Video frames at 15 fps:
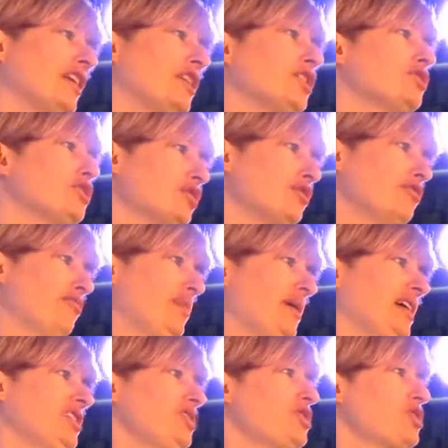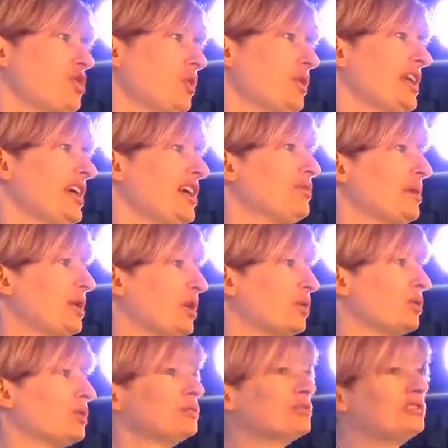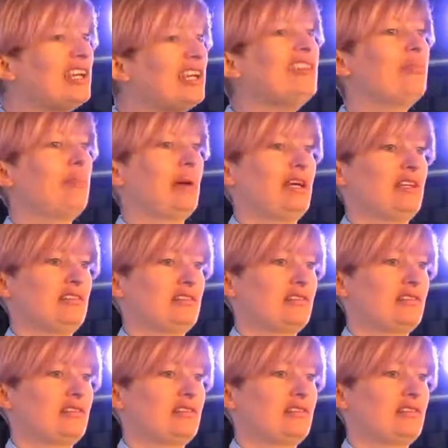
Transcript: toothpaste, surely it'd be called teeth paste.